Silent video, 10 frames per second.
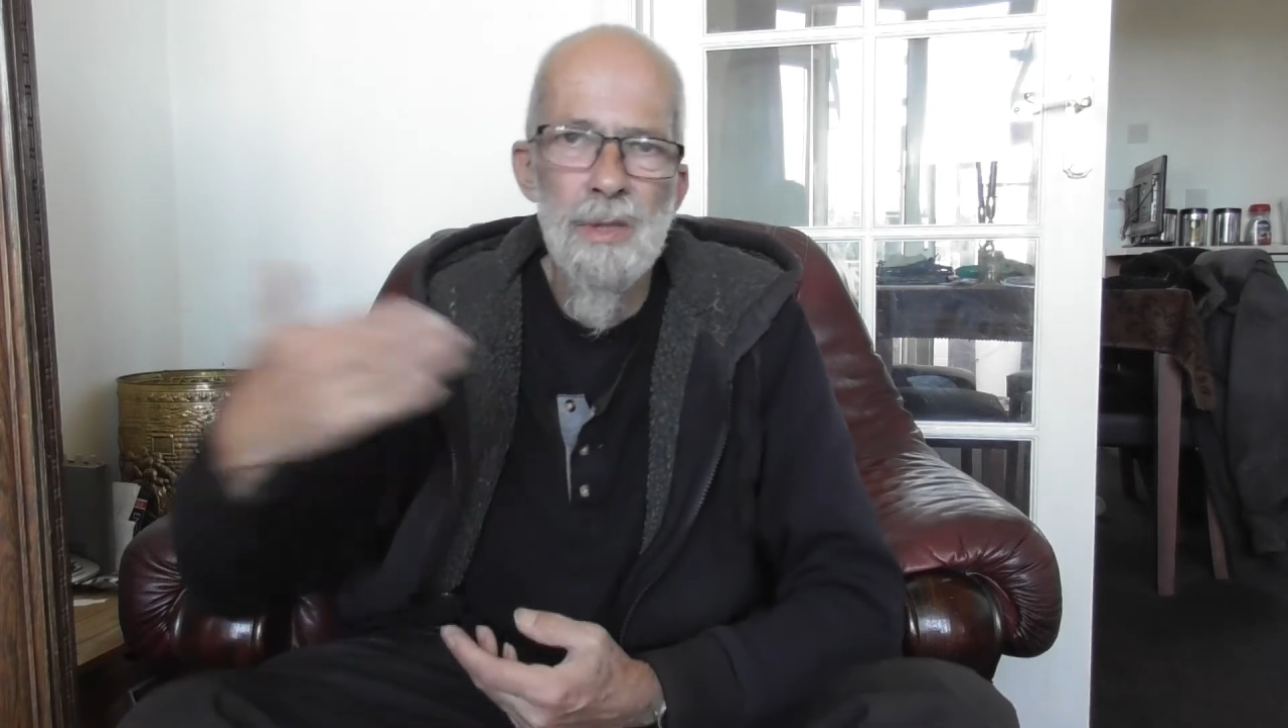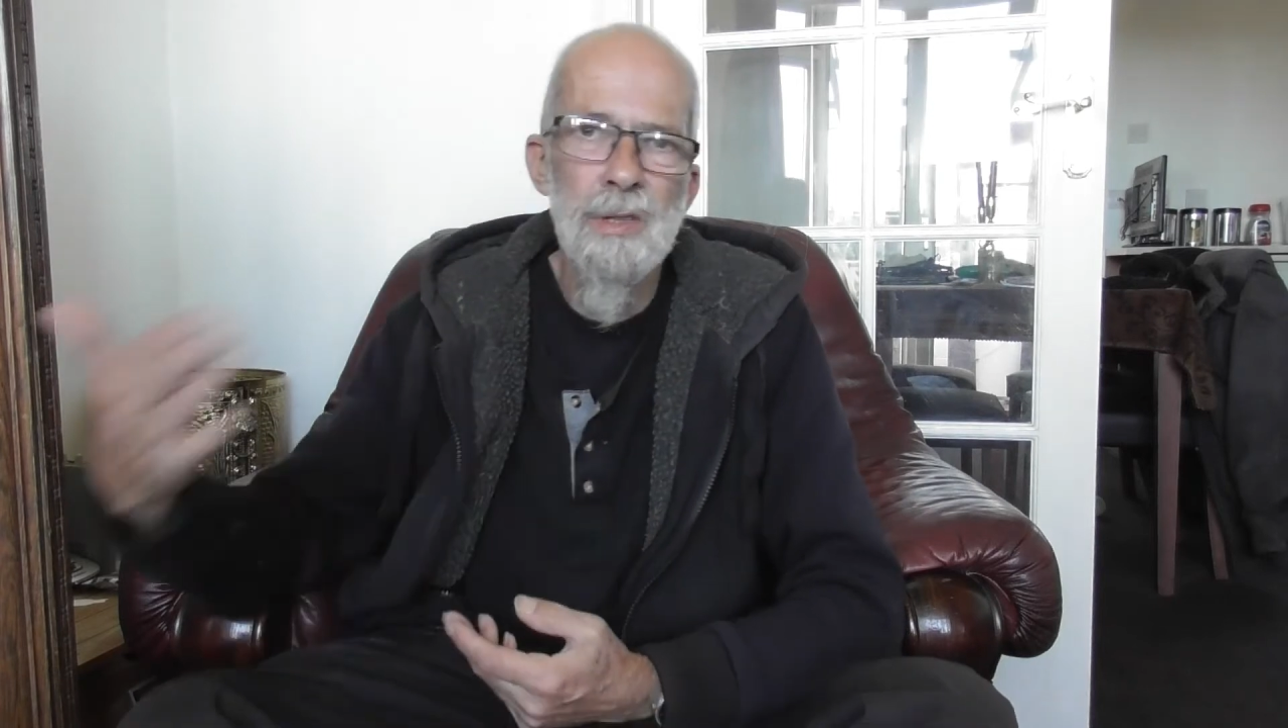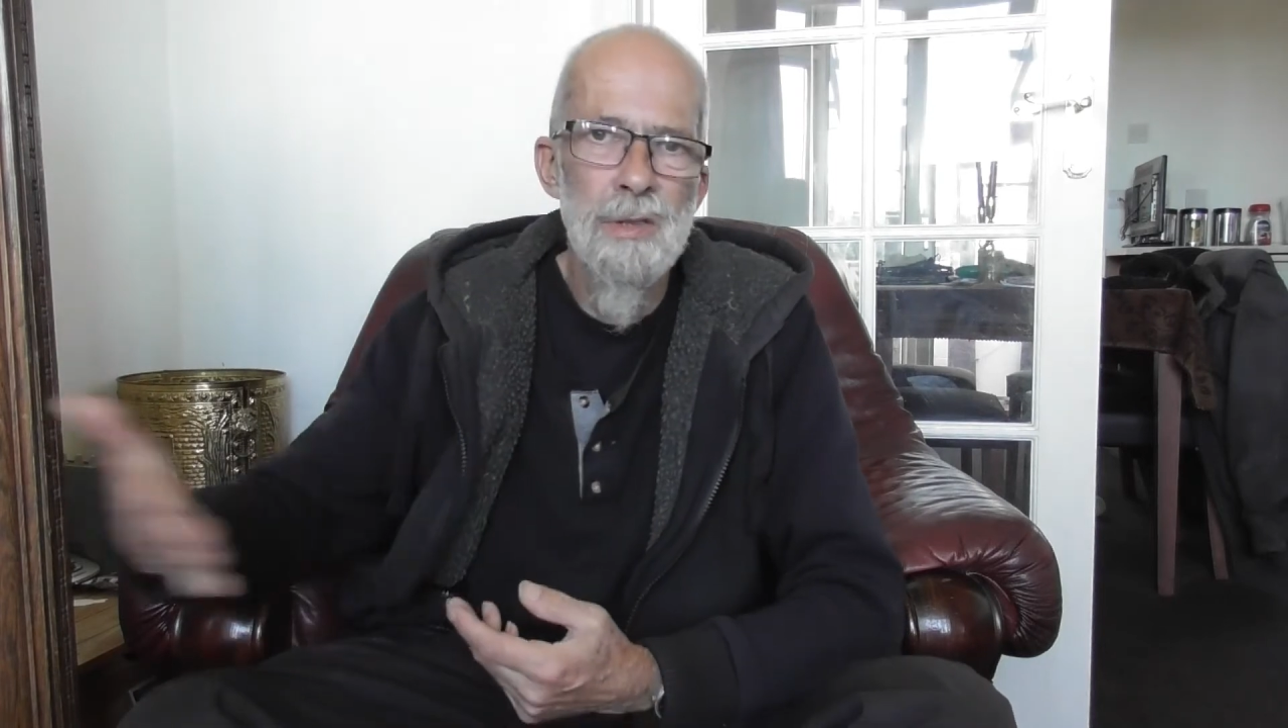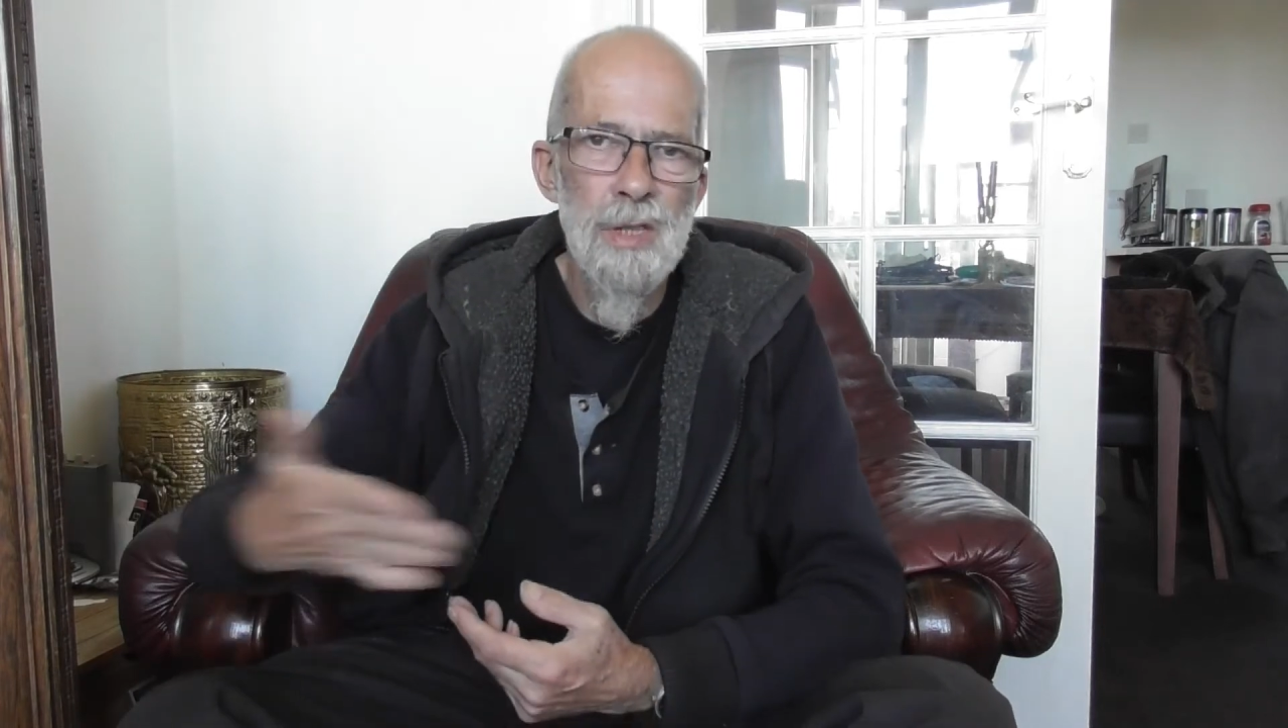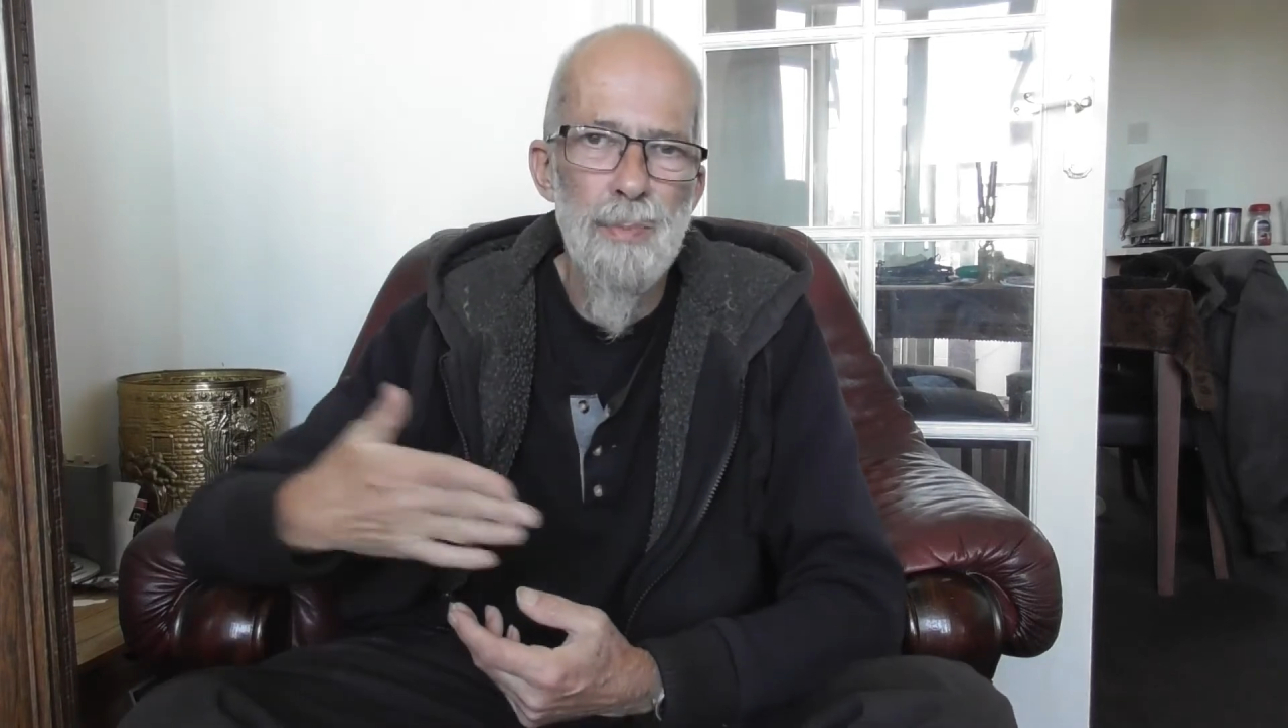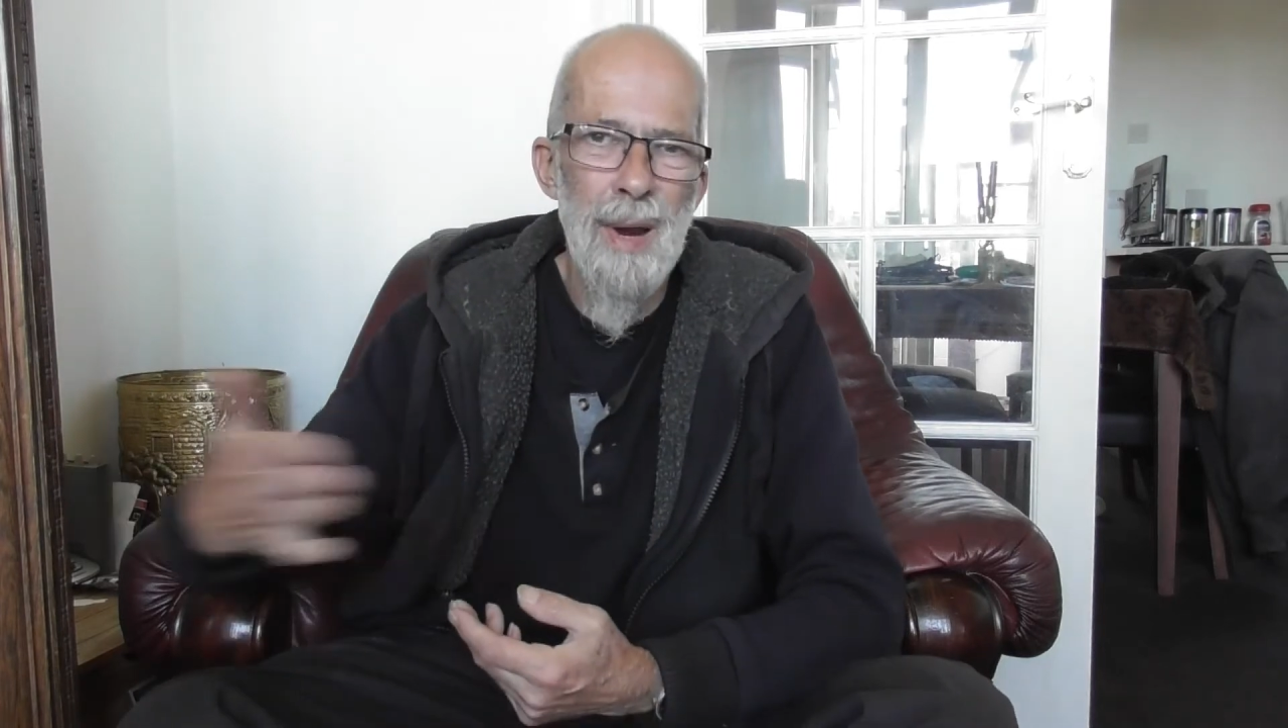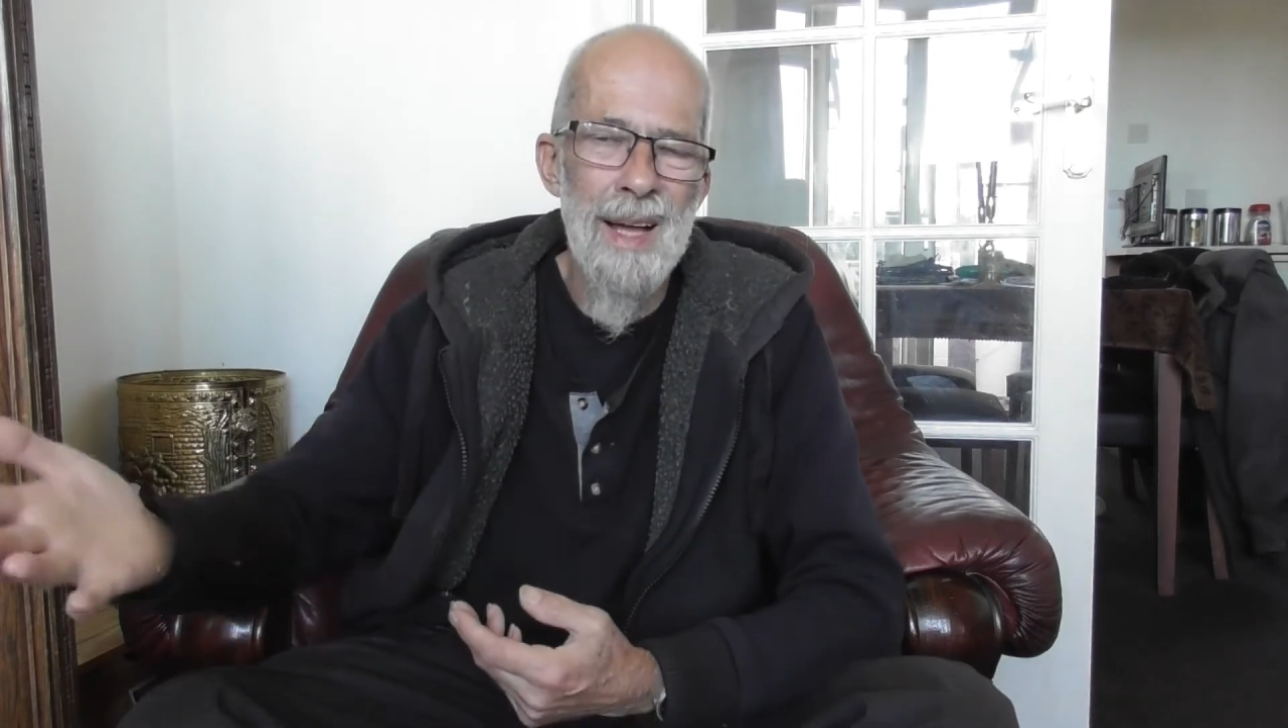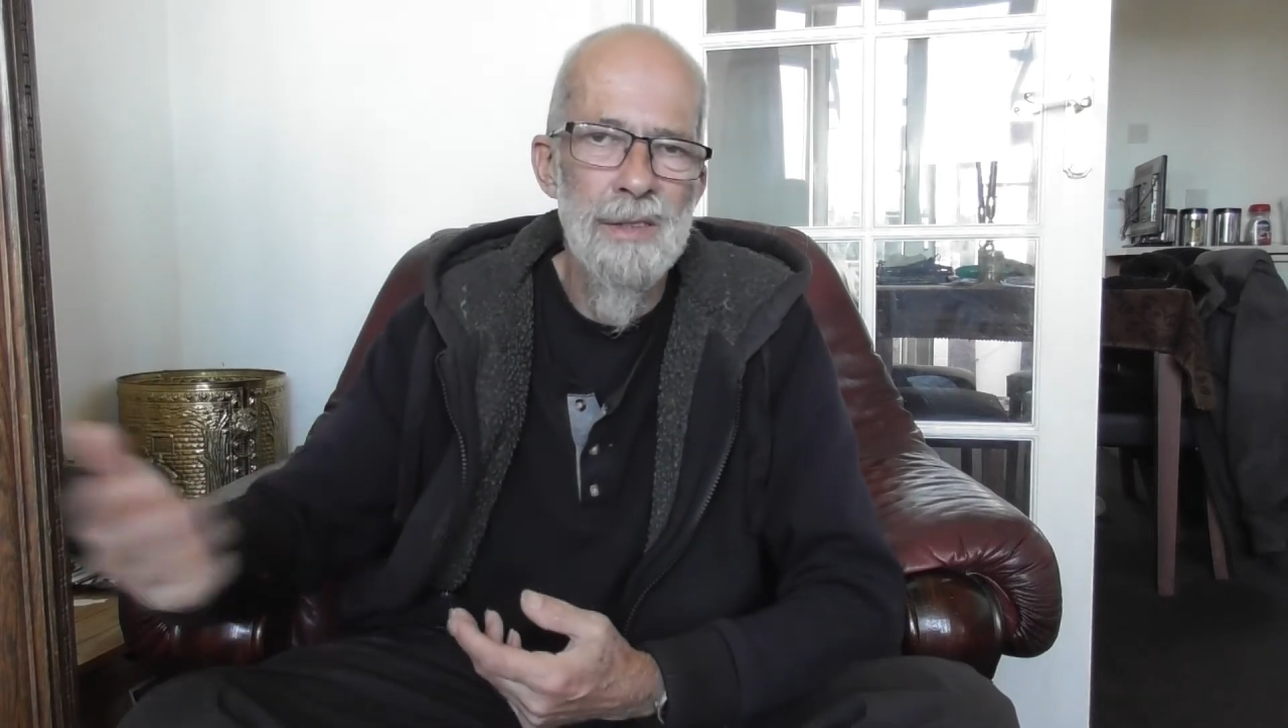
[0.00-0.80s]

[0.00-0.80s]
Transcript: this black